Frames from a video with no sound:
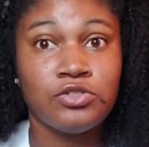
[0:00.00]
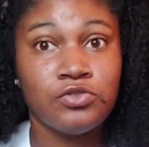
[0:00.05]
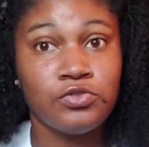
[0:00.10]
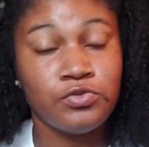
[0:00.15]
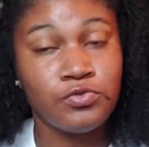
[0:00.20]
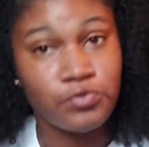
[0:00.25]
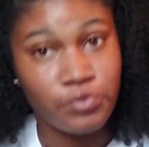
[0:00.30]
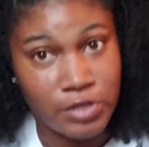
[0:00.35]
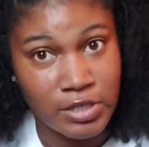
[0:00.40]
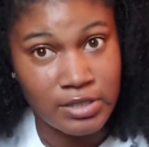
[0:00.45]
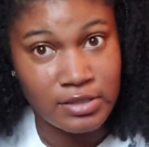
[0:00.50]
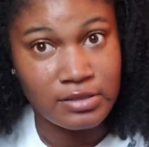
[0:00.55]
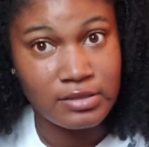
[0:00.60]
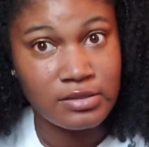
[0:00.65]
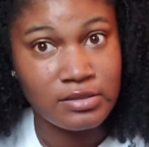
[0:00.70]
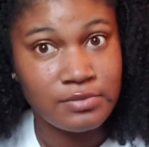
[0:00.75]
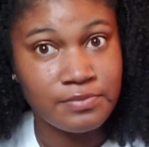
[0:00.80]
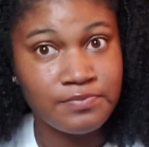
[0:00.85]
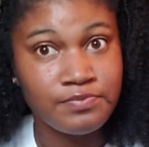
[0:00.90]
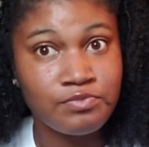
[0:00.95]
to
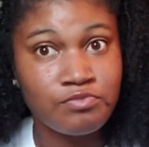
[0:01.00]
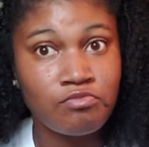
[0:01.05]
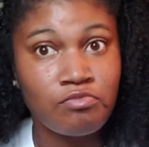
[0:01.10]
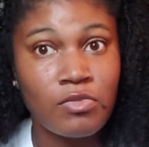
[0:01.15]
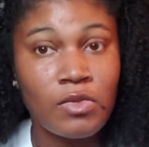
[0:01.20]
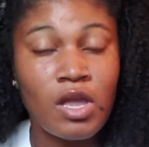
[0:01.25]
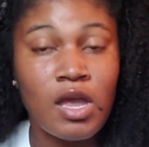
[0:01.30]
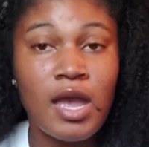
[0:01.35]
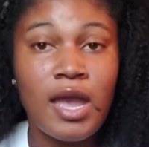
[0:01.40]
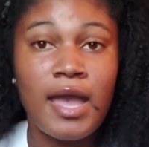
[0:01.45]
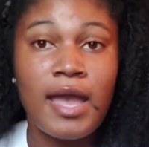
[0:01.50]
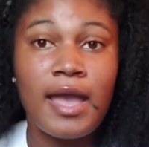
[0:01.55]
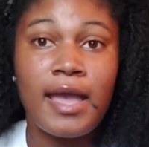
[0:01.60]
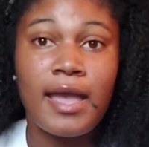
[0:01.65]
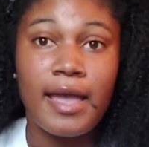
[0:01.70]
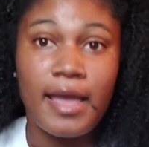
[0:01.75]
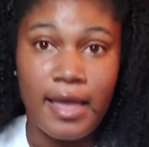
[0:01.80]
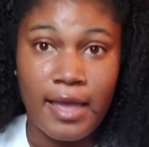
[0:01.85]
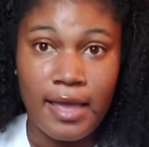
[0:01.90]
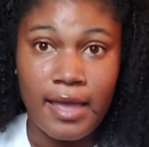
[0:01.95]
frizz.
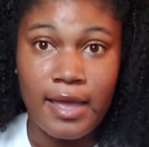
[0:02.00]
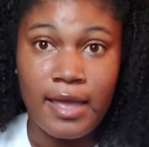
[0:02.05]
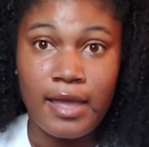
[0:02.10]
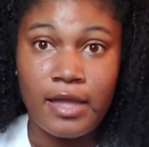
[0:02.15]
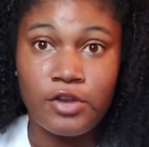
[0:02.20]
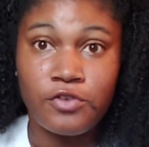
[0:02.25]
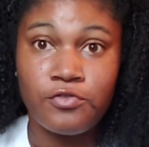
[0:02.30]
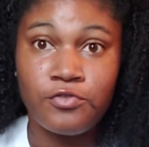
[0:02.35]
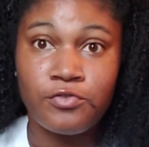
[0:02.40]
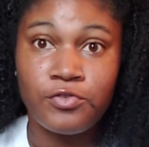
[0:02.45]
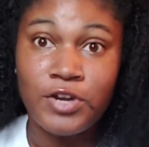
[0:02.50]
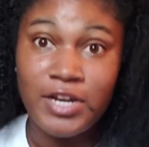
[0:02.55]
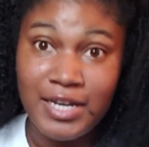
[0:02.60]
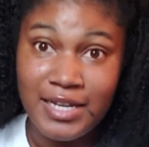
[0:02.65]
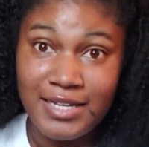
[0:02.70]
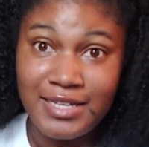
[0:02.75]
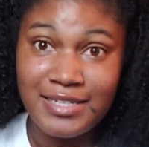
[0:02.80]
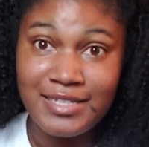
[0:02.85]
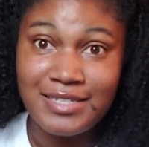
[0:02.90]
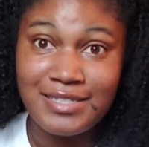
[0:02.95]
And
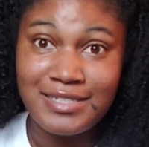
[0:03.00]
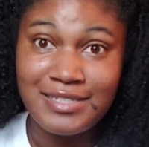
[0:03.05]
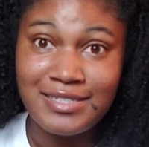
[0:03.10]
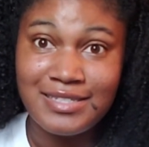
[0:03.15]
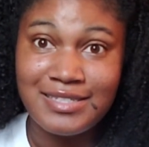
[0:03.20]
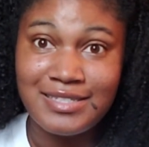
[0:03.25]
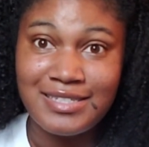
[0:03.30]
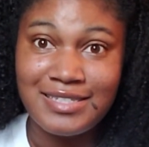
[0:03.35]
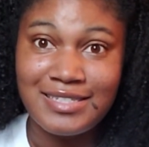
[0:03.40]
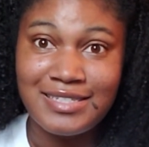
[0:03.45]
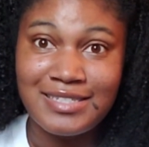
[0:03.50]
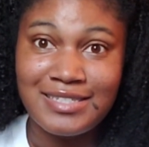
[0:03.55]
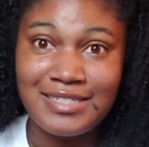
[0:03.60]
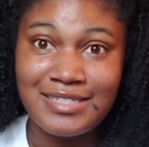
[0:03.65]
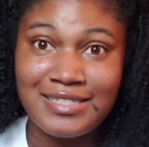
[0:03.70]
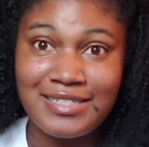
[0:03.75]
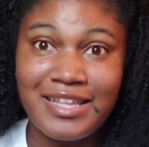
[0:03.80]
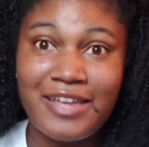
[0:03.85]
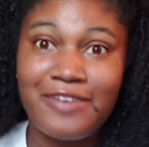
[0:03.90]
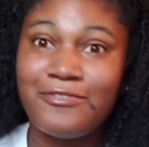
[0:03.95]
frizz
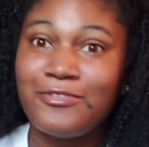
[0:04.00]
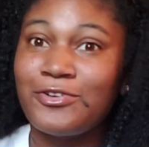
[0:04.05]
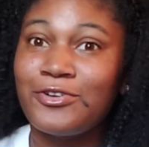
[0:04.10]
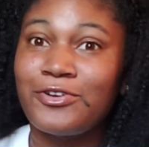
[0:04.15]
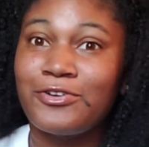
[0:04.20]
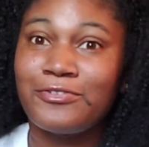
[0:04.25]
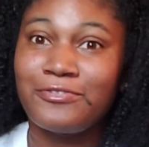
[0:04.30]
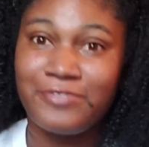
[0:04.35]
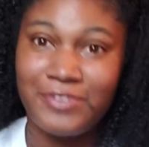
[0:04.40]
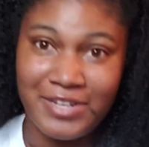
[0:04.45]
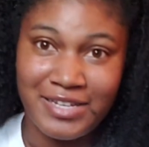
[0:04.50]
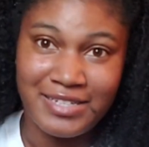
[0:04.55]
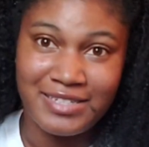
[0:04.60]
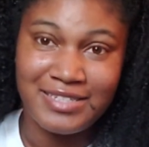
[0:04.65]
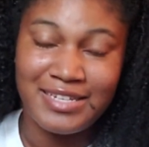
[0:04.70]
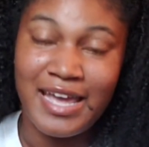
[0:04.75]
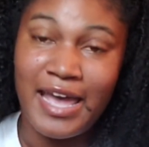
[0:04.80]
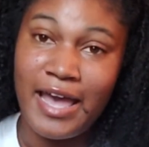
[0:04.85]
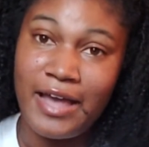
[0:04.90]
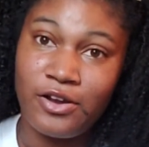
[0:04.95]
is never fun
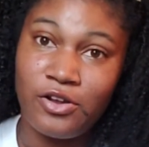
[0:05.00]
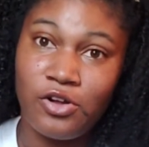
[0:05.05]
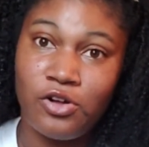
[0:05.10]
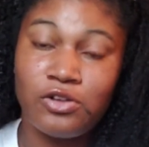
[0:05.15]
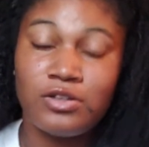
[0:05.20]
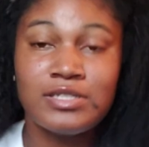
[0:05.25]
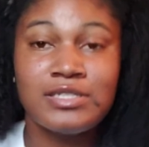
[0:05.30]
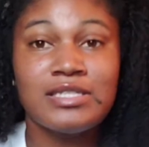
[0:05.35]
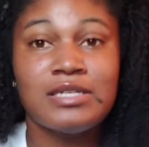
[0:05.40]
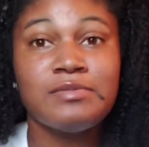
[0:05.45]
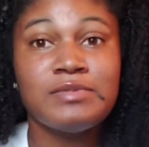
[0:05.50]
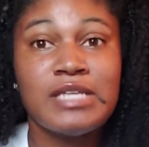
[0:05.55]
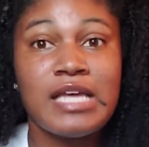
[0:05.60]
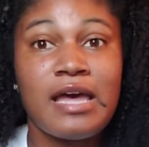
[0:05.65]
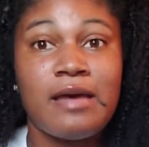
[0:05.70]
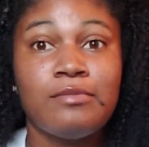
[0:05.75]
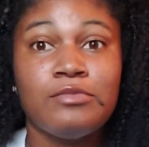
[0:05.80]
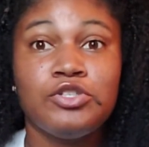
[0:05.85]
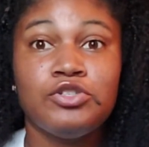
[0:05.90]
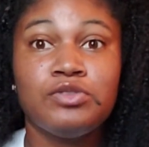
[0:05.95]
at all.
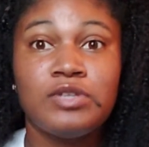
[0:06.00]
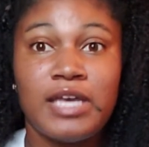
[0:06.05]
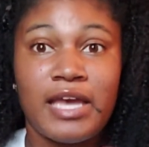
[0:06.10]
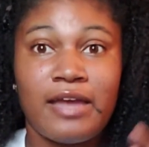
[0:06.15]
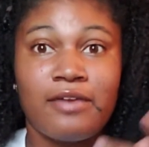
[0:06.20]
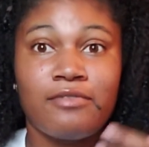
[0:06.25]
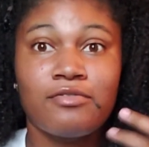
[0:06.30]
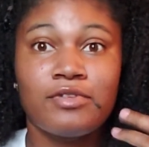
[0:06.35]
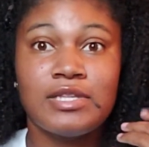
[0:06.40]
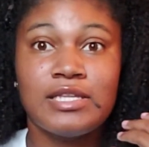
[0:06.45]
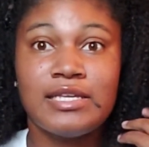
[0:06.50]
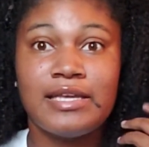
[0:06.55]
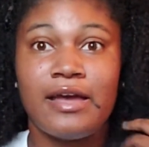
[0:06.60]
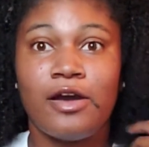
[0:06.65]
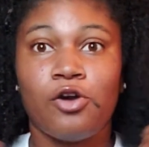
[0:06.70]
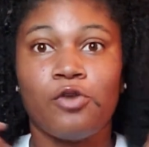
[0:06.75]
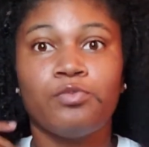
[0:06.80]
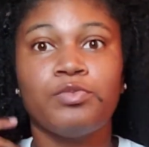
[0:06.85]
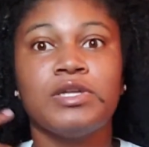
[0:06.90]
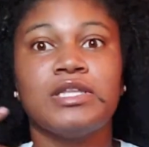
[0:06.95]
Sometimes you can't really
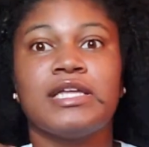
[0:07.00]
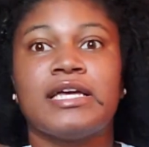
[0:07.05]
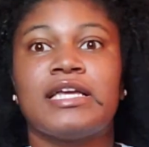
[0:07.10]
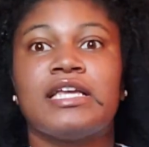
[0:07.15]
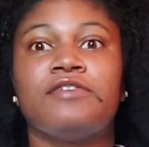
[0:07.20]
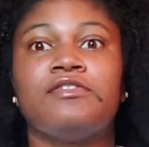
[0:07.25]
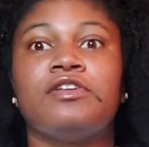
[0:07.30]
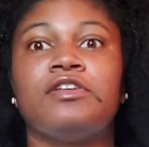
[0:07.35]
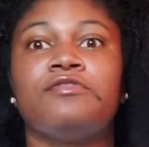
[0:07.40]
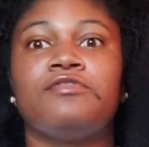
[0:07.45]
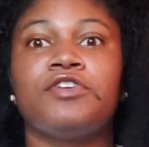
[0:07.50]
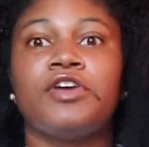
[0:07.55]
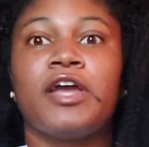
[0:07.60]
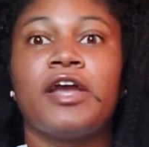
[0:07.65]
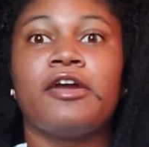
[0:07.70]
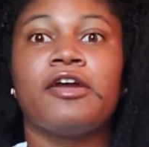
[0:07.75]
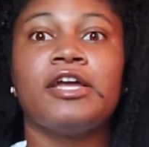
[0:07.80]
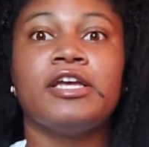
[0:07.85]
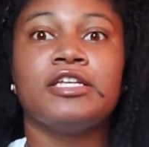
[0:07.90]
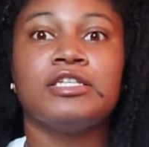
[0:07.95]
help it, like even if your
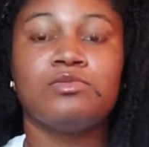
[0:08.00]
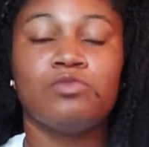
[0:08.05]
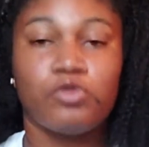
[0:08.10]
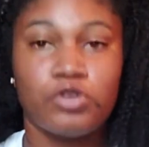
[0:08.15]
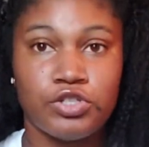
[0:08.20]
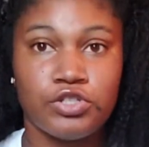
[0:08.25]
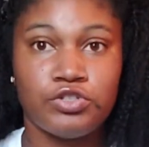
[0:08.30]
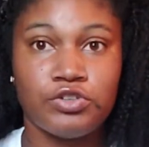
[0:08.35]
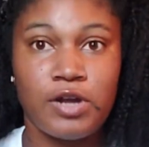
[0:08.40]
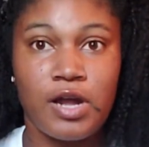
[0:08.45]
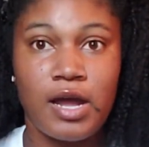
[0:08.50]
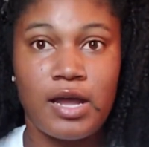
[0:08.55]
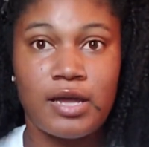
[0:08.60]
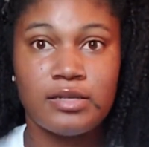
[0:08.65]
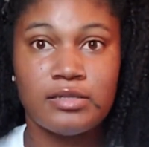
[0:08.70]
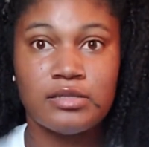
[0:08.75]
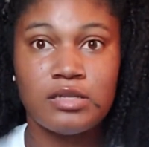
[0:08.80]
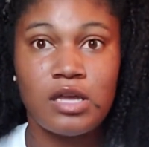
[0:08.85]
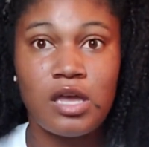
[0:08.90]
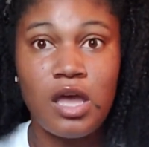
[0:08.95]
hair is
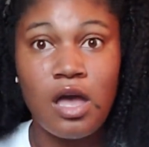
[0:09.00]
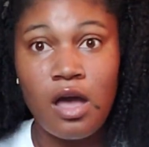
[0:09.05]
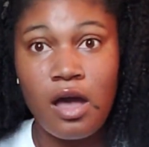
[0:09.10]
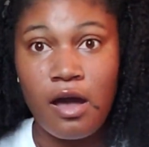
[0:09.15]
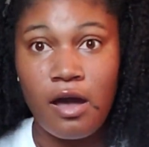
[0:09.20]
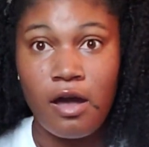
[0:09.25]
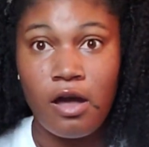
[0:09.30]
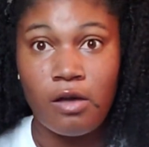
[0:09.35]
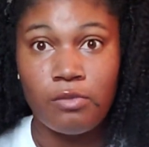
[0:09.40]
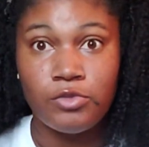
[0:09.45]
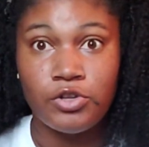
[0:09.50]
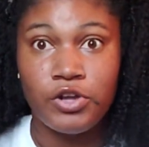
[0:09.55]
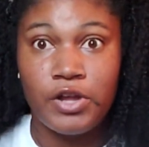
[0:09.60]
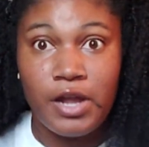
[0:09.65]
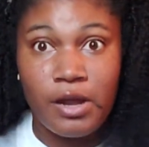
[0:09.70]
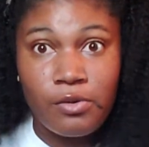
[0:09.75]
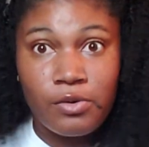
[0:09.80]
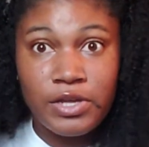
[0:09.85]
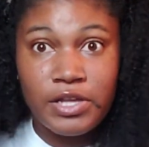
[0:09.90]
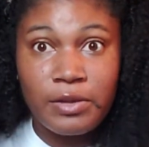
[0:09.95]
moisturized. Your
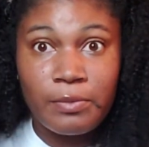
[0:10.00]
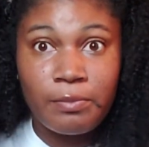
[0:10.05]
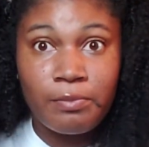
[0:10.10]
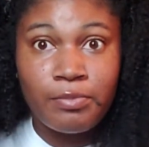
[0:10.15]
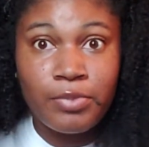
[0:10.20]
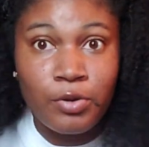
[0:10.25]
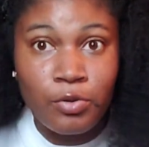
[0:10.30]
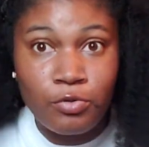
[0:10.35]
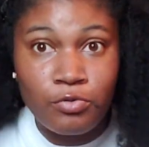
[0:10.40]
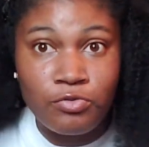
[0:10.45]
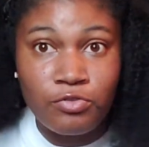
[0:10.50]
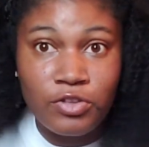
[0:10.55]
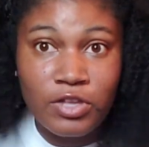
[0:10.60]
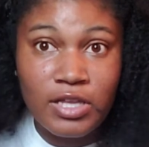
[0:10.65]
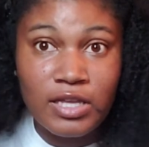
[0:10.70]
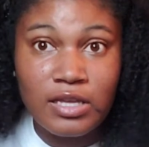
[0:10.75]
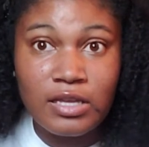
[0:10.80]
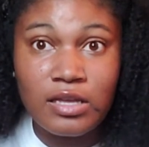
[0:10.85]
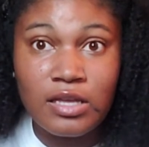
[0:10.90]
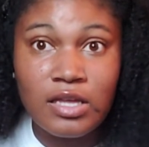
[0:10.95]
hair will get
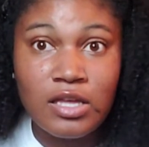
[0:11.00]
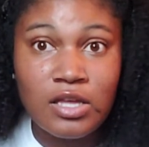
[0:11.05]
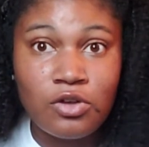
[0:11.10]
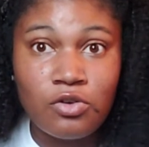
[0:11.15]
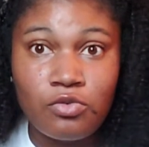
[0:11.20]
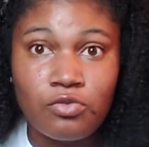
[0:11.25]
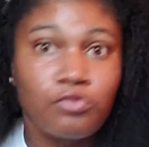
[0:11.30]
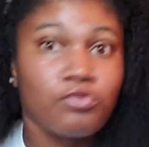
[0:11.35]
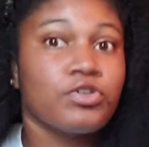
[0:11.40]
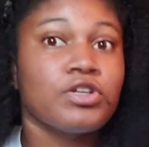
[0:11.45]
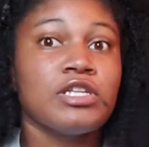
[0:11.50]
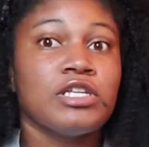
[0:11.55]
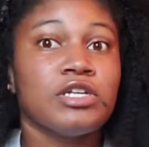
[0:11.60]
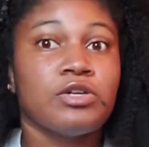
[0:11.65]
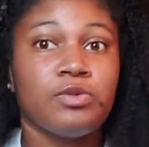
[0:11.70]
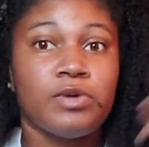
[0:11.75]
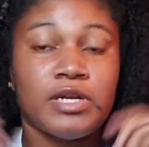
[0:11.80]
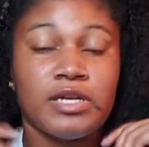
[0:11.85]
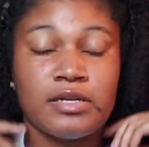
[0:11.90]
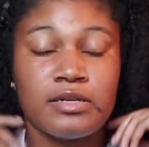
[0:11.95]
poofy really
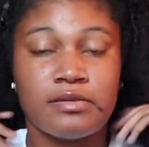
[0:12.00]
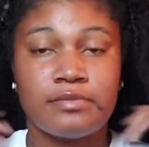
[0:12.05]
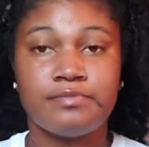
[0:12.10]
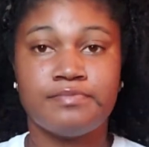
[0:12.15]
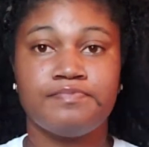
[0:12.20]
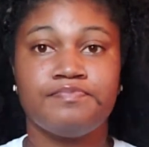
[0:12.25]
quick